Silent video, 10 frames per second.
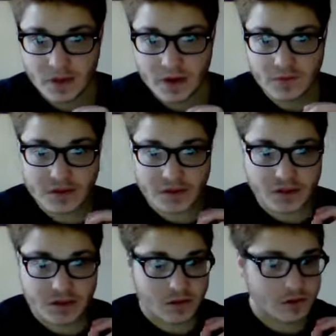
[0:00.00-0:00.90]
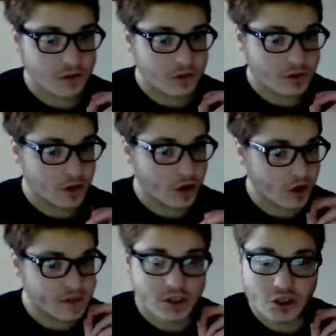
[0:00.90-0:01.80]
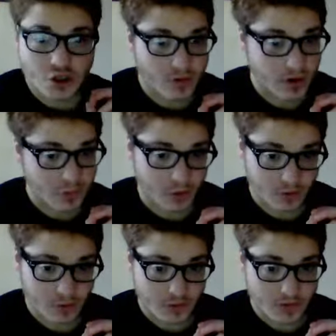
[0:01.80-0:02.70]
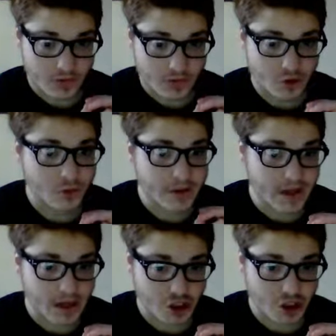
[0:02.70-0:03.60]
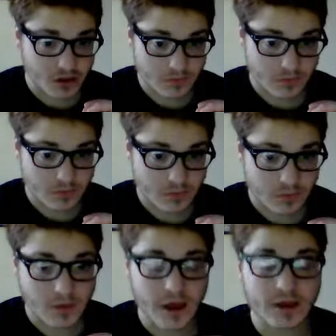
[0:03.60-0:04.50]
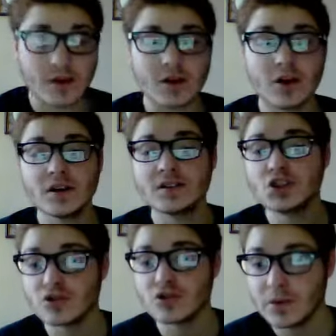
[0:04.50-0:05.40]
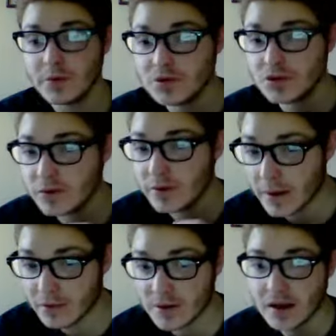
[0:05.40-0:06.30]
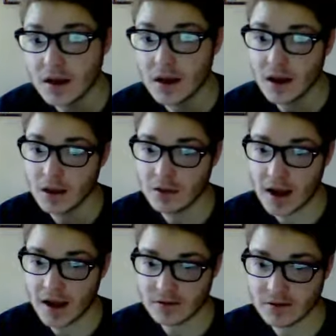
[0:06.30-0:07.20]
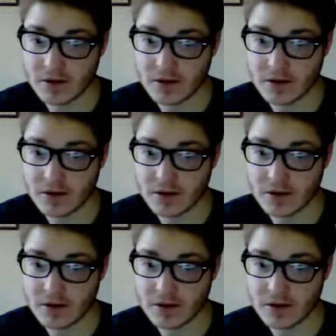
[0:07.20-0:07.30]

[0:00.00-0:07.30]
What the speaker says: if it's causing trouble to a nation, and it causes trouble to America a lot.